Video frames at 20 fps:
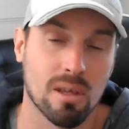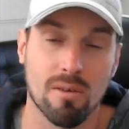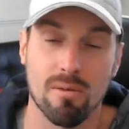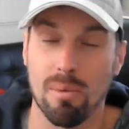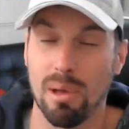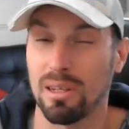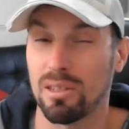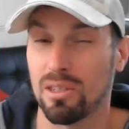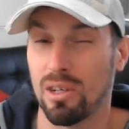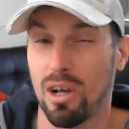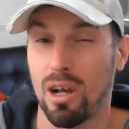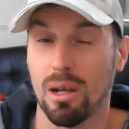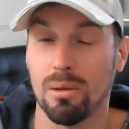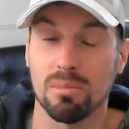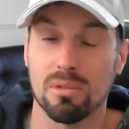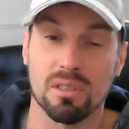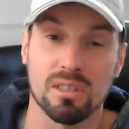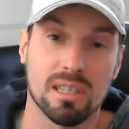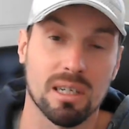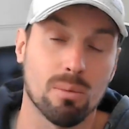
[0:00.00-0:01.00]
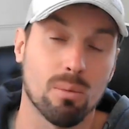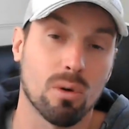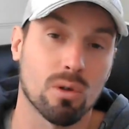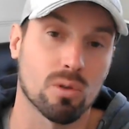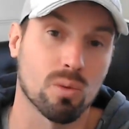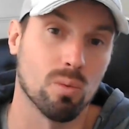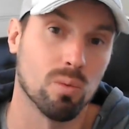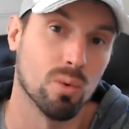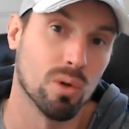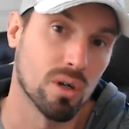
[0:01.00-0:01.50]
Give a bit of time to see
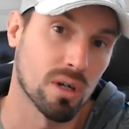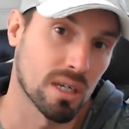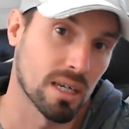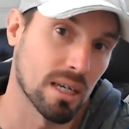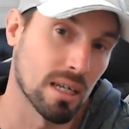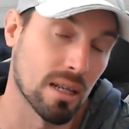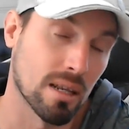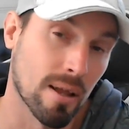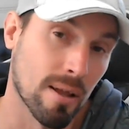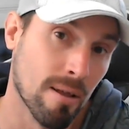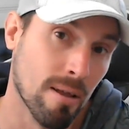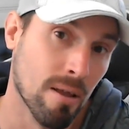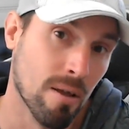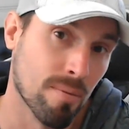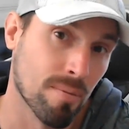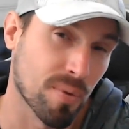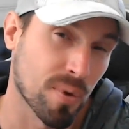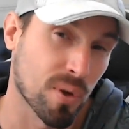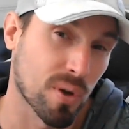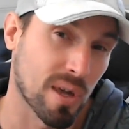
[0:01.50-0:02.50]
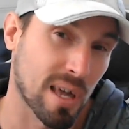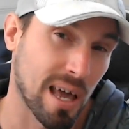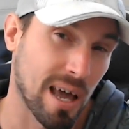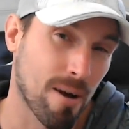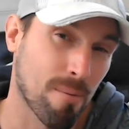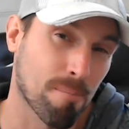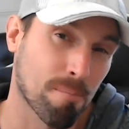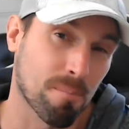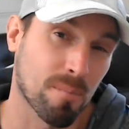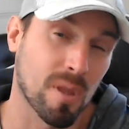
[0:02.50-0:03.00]
what's working for your
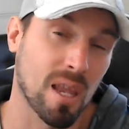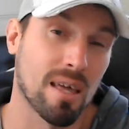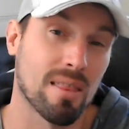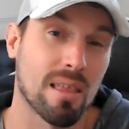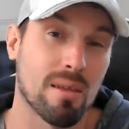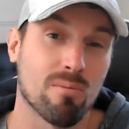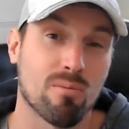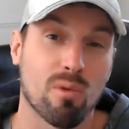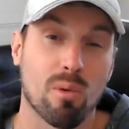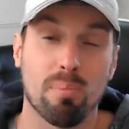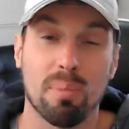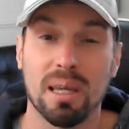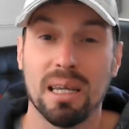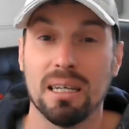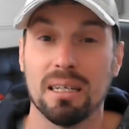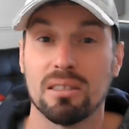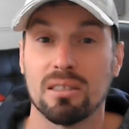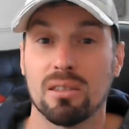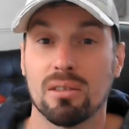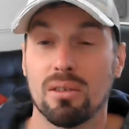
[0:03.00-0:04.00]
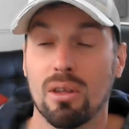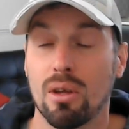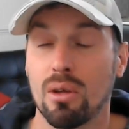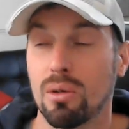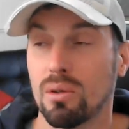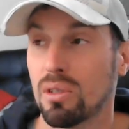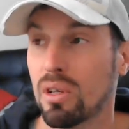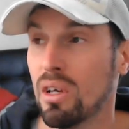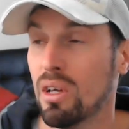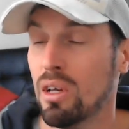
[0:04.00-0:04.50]
account and then repeat
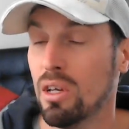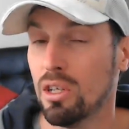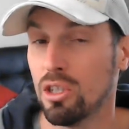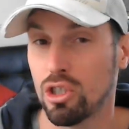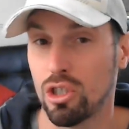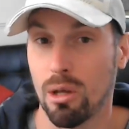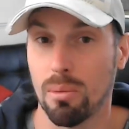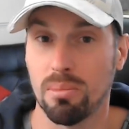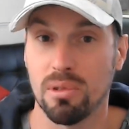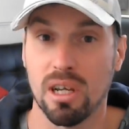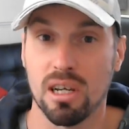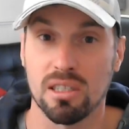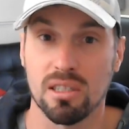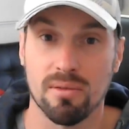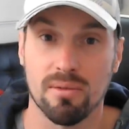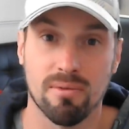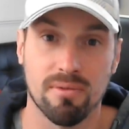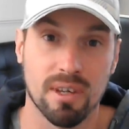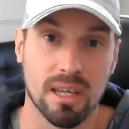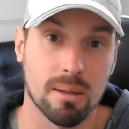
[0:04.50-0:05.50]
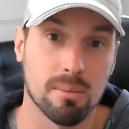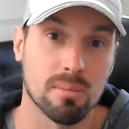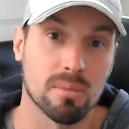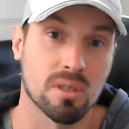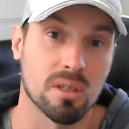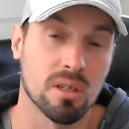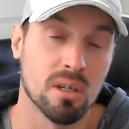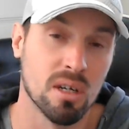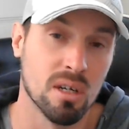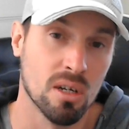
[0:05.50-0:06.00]
those subjects,
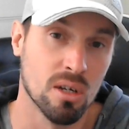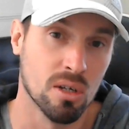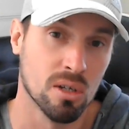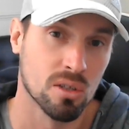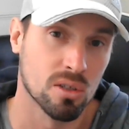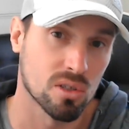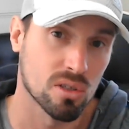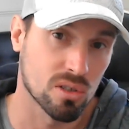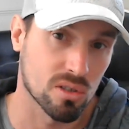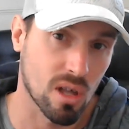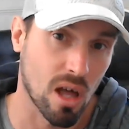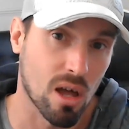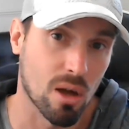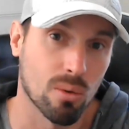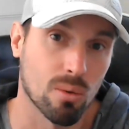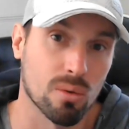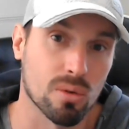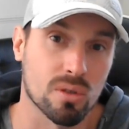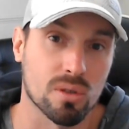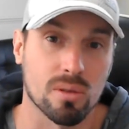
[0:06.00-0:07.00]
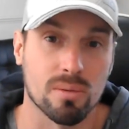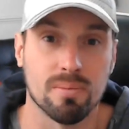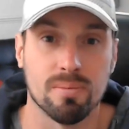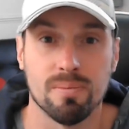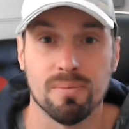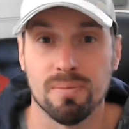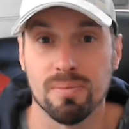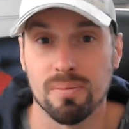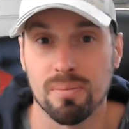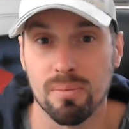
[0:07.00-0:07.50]
themes, styles,
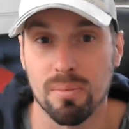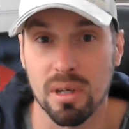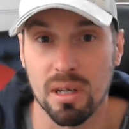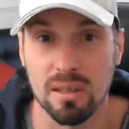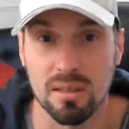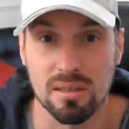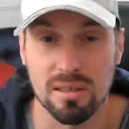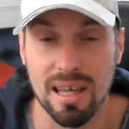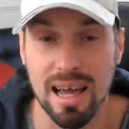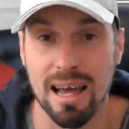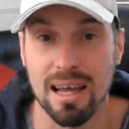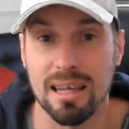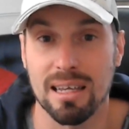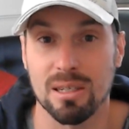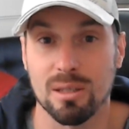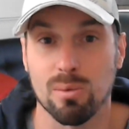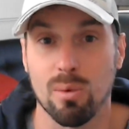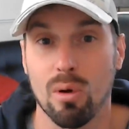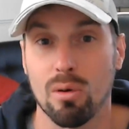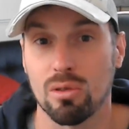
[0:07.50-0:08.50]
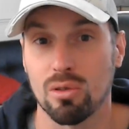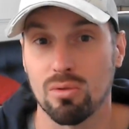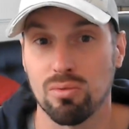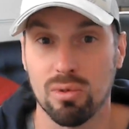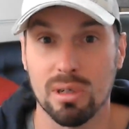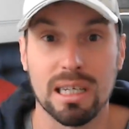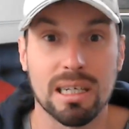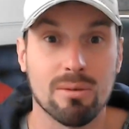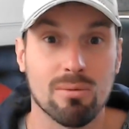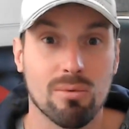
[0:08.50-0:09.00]
because that is what's
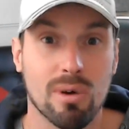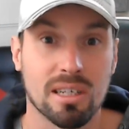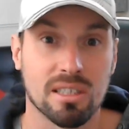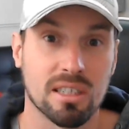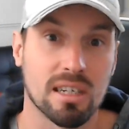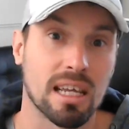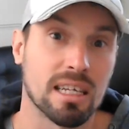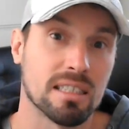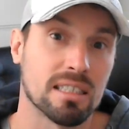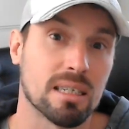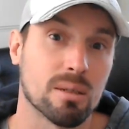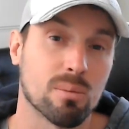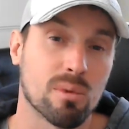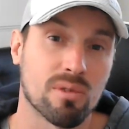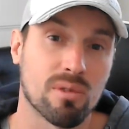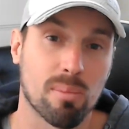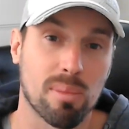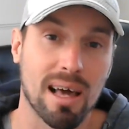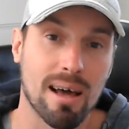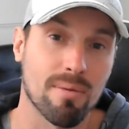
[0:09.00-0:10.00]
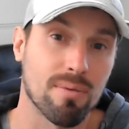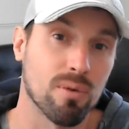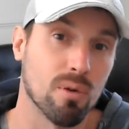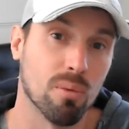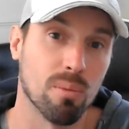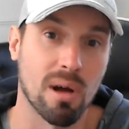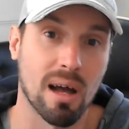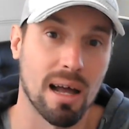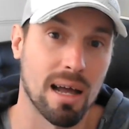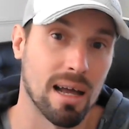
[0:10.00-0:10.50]
really resonating with the
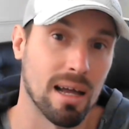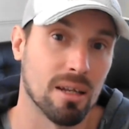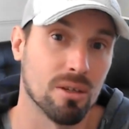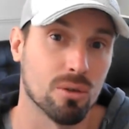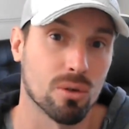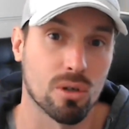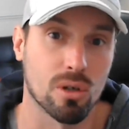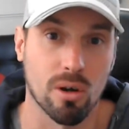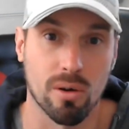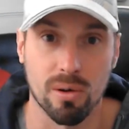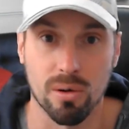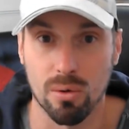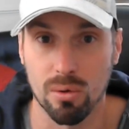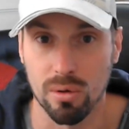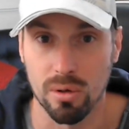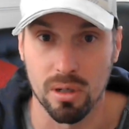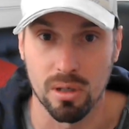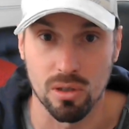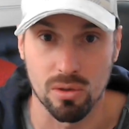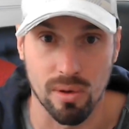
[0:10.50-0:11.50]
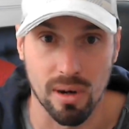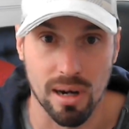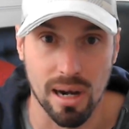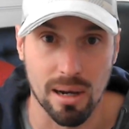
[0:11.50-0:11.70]
platform and your current audience right now.